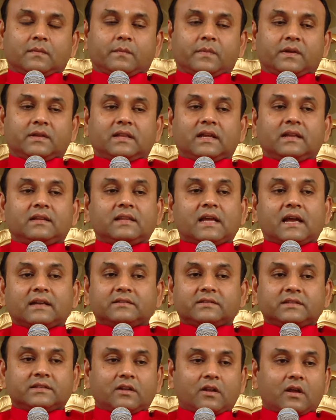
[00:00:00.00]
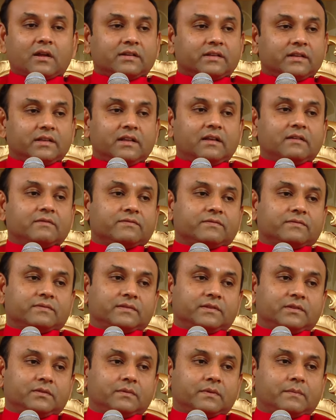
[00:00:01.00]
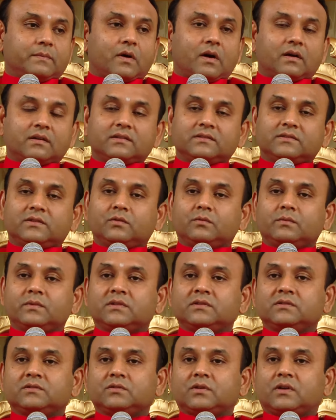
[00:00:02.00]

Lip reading: But that's not enough. You were born as humans,